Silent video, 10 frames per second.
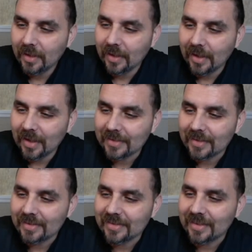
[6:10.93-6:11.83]

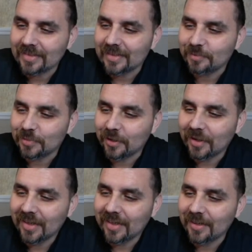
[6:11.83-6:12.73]
Anthony Johnson, por
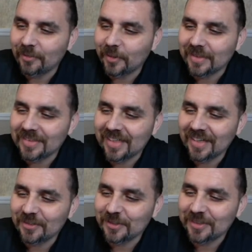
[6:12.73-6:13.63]
órale,
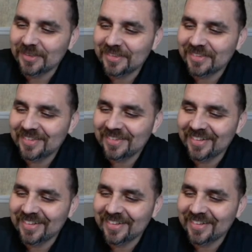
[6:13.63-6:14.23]
rancheros.